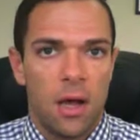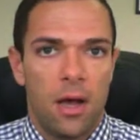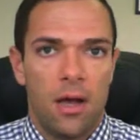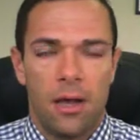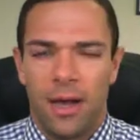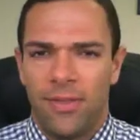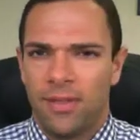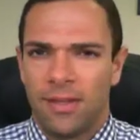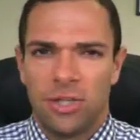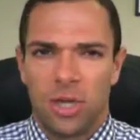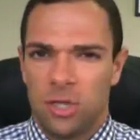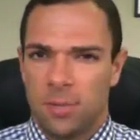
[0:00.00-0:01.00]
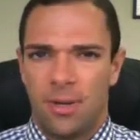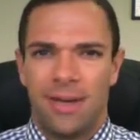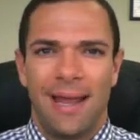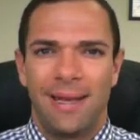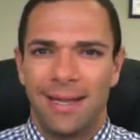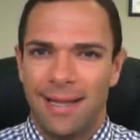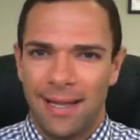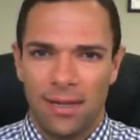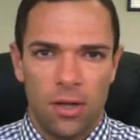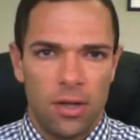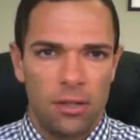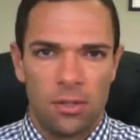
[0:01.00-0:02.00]
I think they charge about $99,
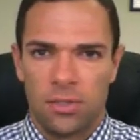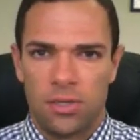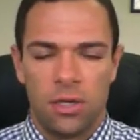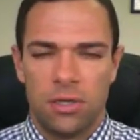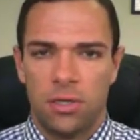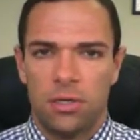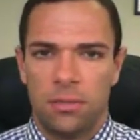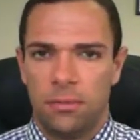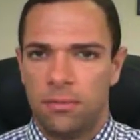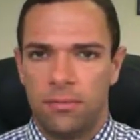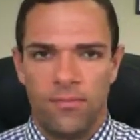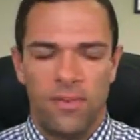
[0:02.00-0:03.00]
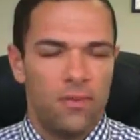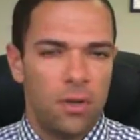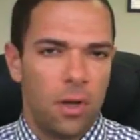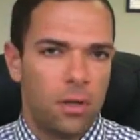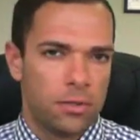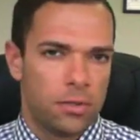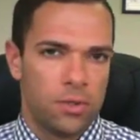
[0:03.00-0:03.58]
$150